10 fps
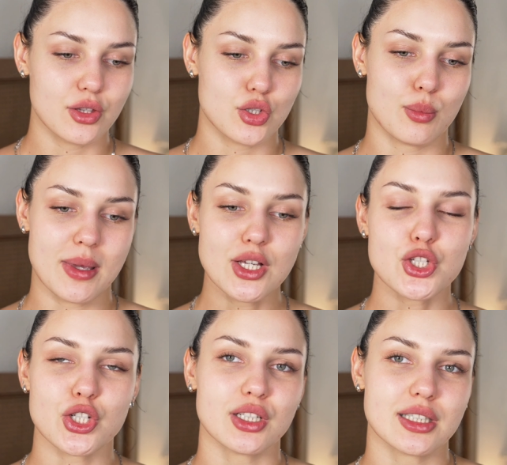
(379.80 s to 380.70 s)
to make
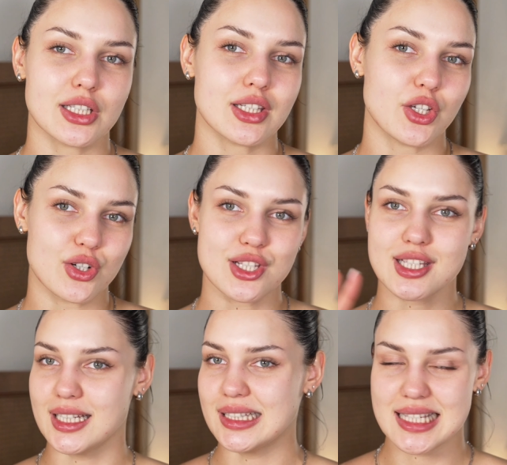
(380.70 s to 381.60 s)
sure that your
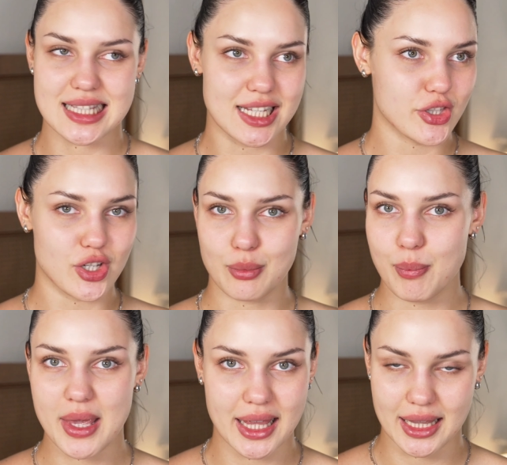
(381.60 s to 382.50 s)
skin does not start
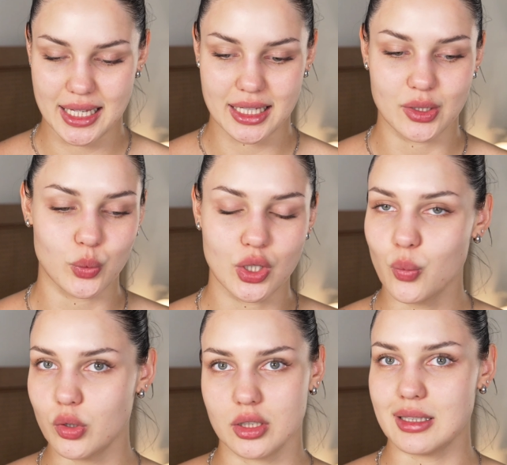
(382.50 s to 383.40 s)
peeling, and we
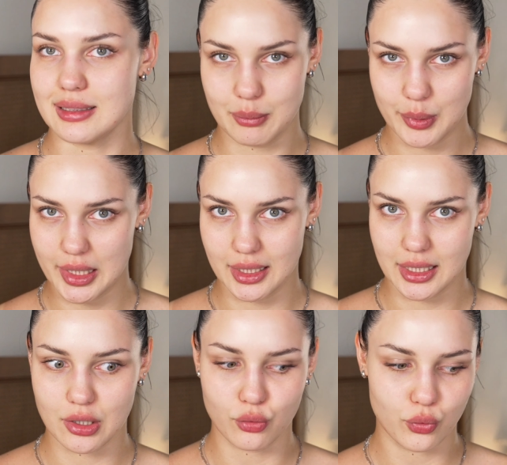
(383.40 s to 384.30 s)
don't want the
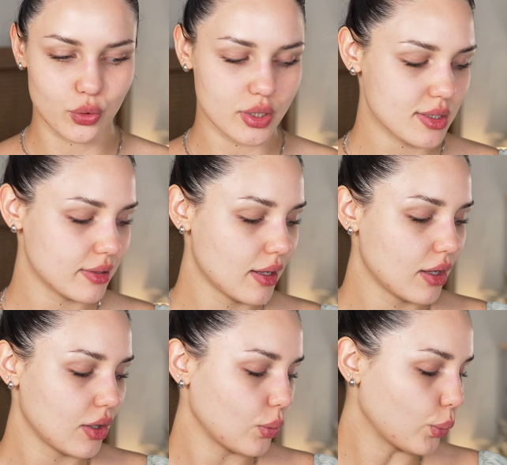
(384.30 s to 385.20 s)
peeling, of course,
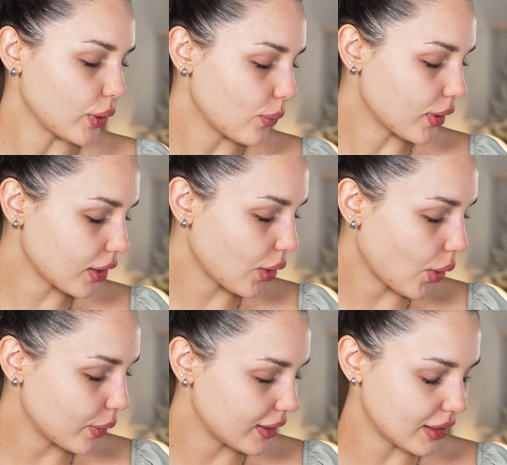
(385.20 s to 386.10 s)
we want to
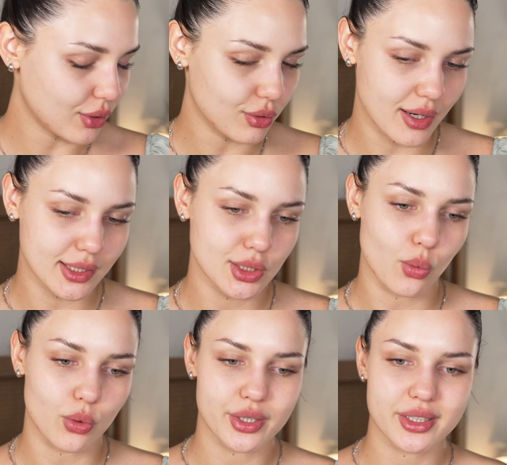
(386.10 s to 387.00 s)
go in the correct
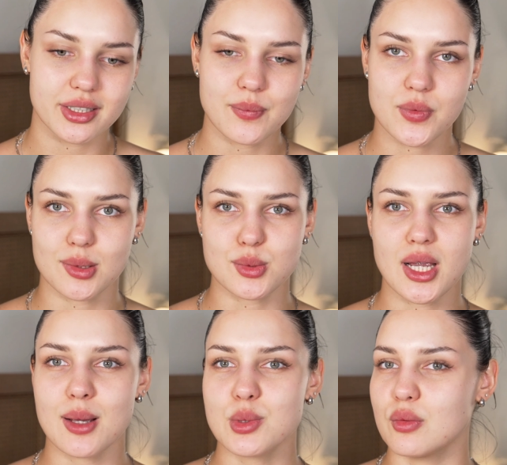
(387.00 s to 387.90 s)
order.
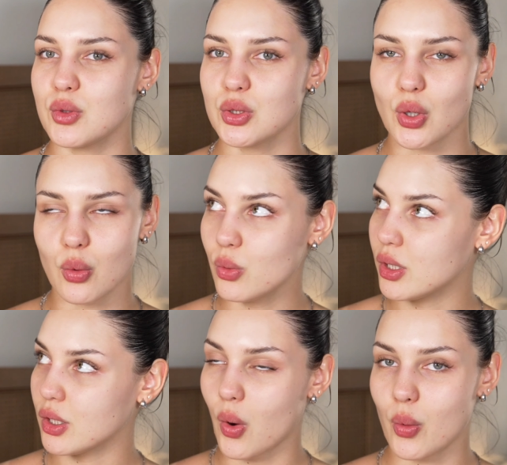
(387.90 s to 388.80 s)
Sometimes if you don't
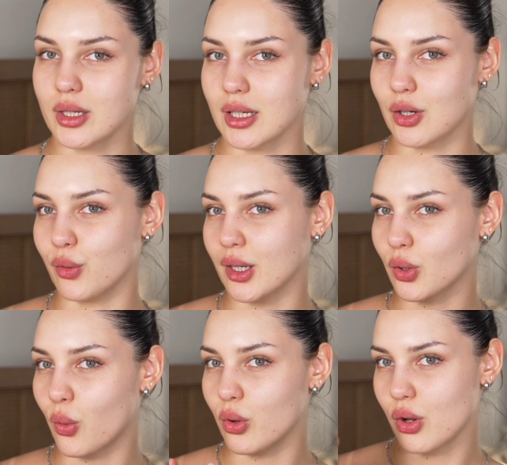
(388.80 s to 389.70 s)
go in the correct
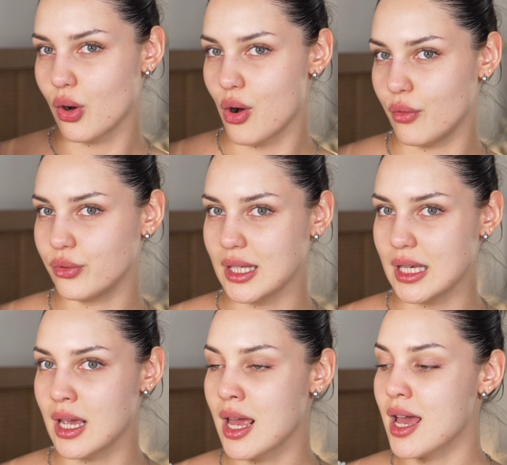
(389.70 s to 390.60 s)
order of the